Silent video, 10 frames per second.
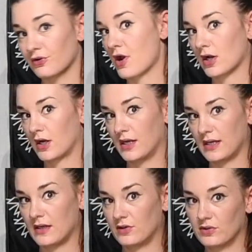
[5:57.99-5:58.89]
you're not going to
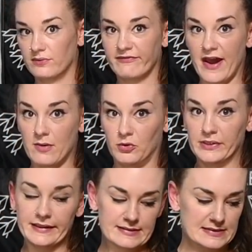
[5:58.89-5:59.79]
get viable
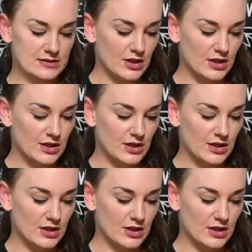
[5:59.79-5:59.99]
yeast.